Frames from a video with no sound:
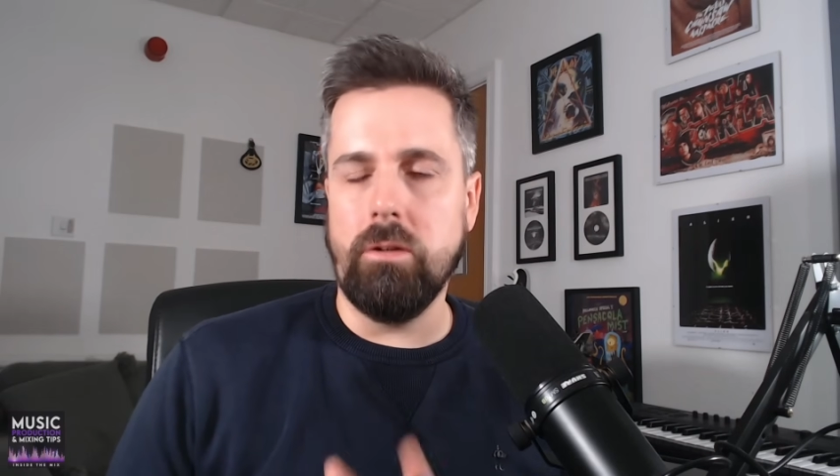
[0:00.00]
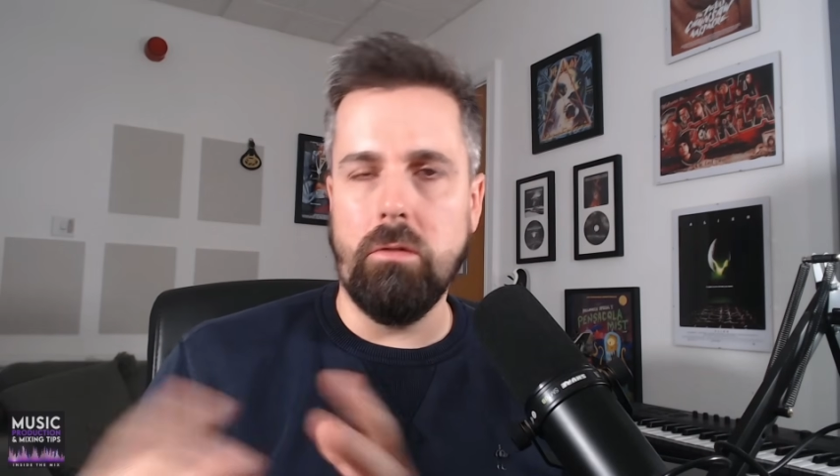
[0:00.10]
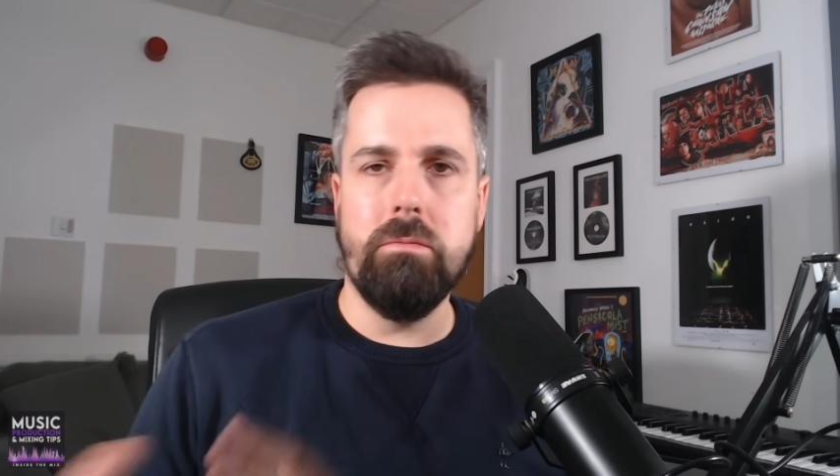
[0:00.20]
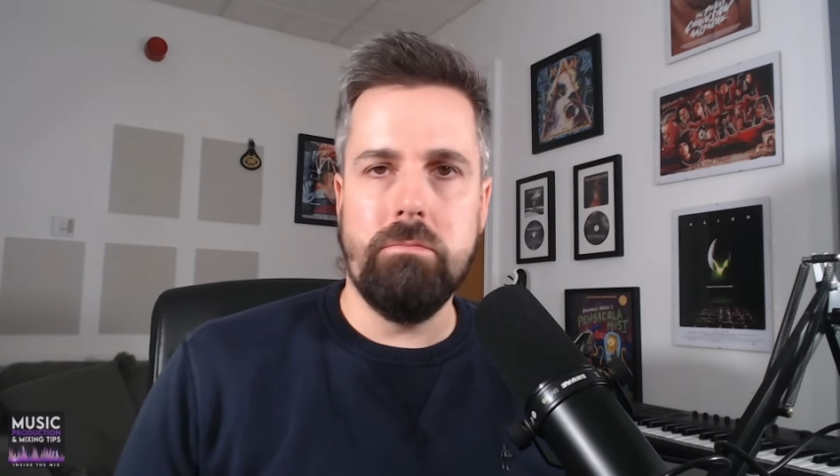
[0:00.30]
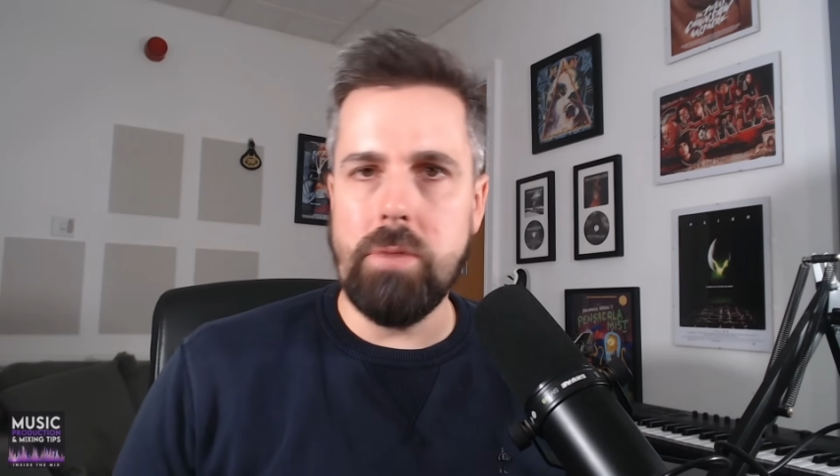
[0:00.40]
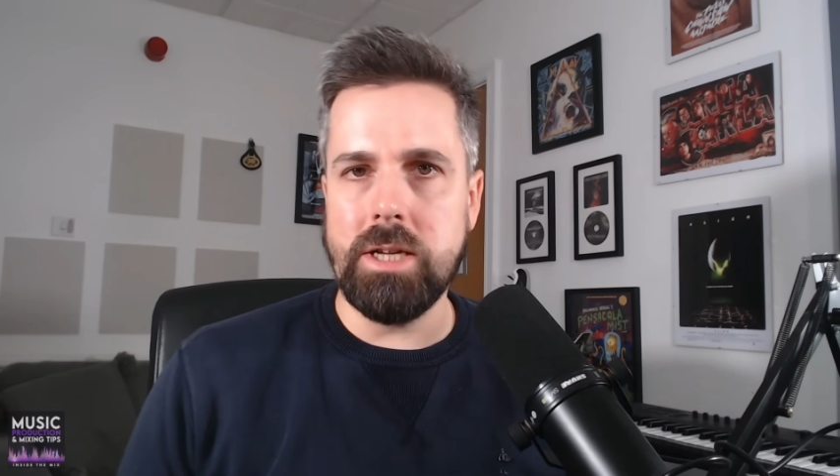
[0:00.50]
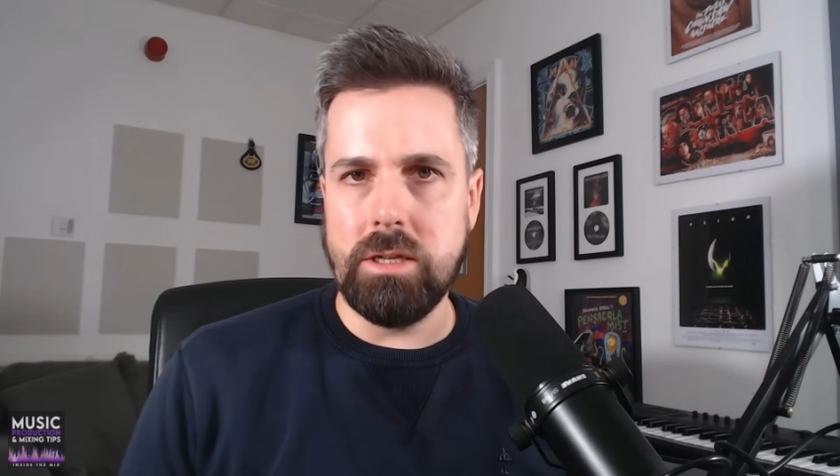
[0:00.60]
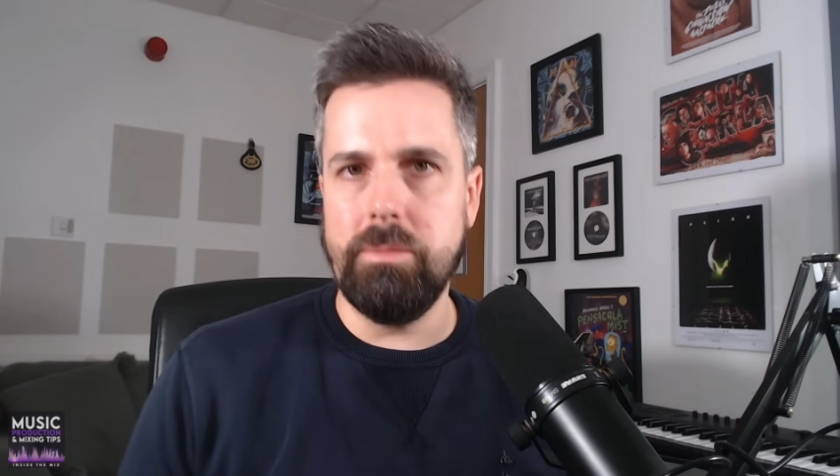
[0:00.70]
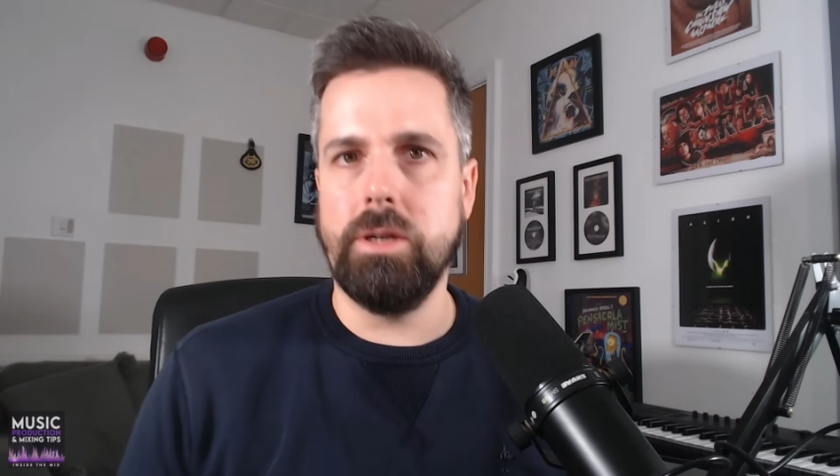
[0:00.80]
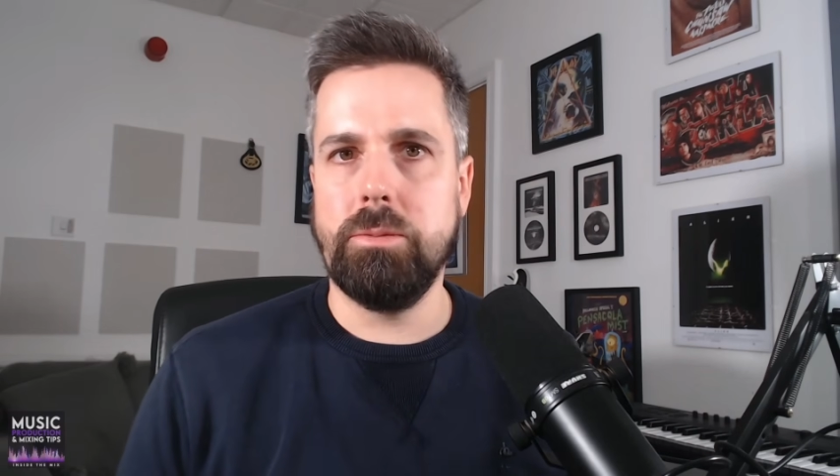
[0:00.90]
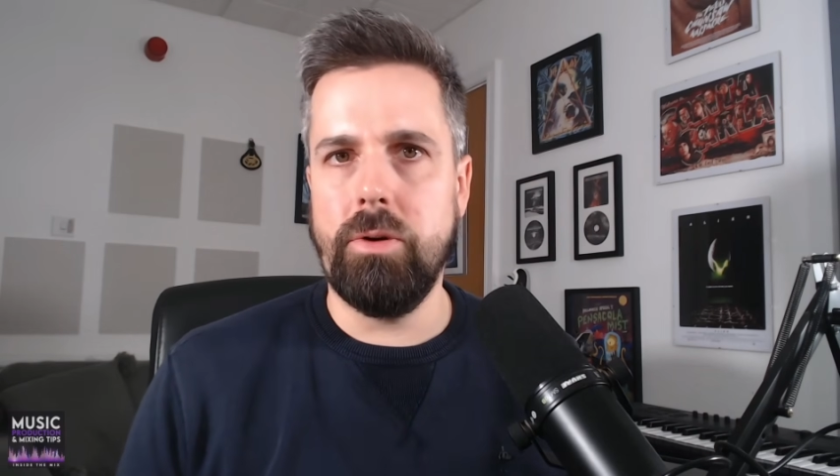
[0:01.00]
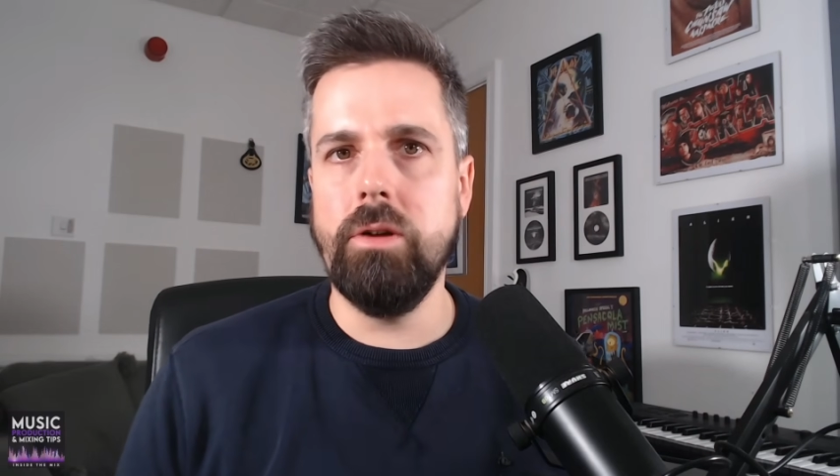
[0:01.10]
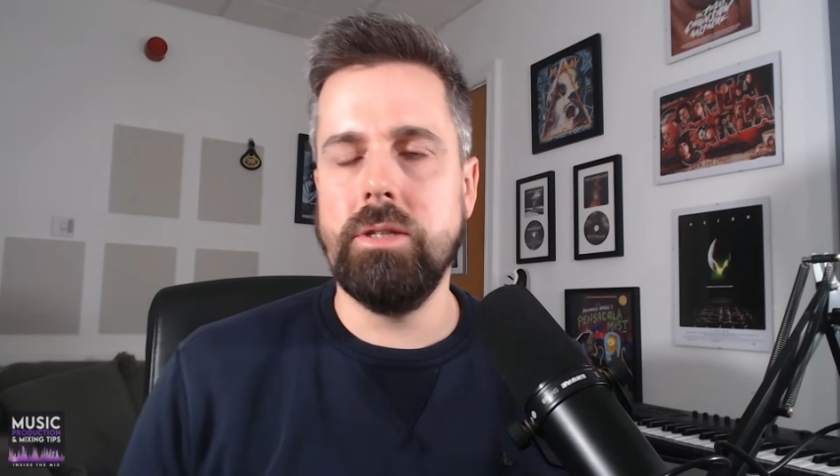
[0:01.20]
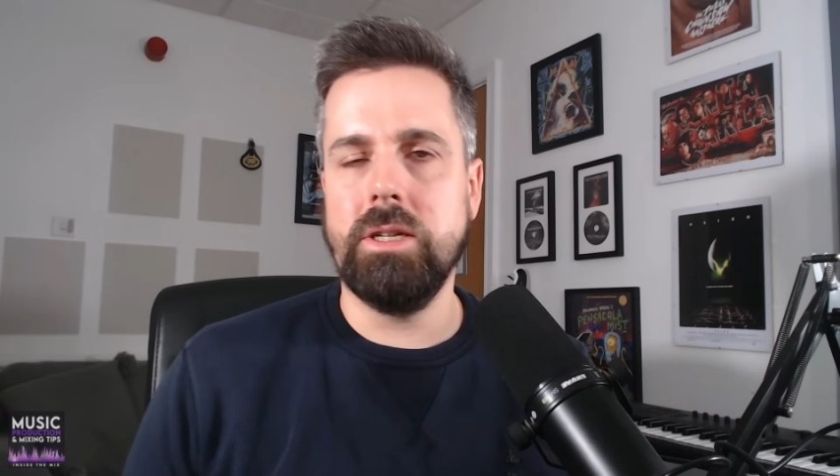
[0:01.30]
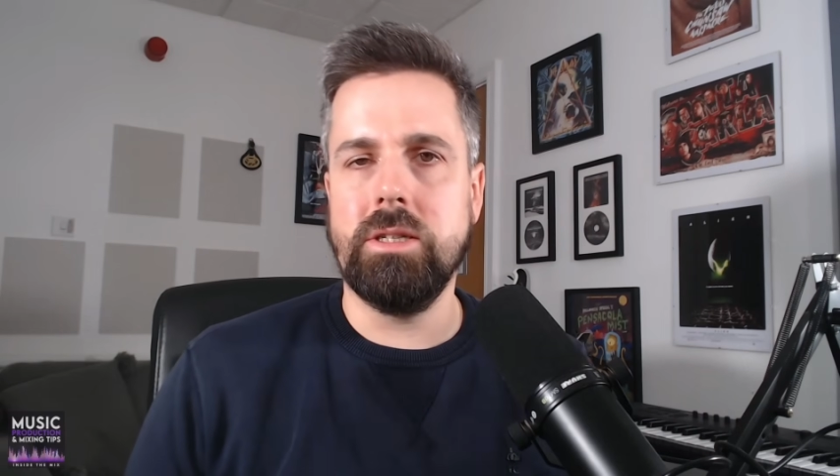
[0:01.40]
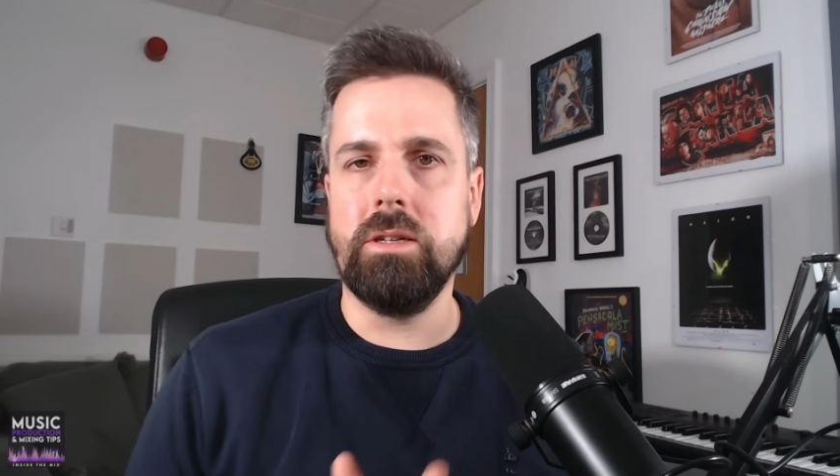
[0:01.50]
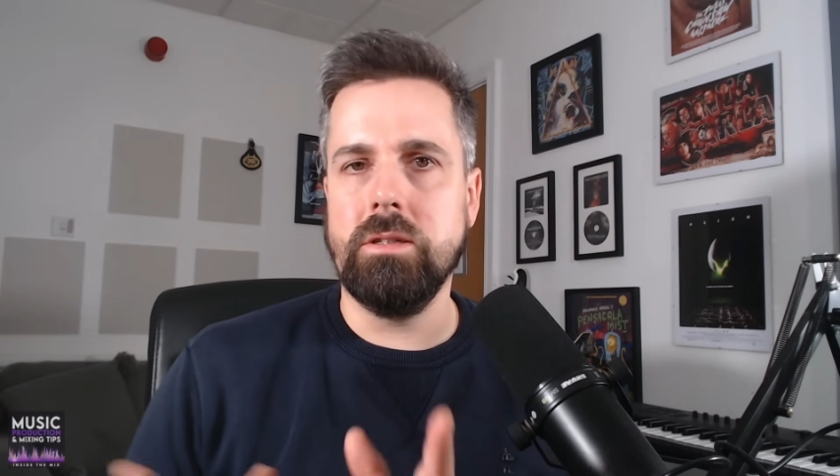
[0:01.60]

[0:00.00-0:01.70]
or master bus processing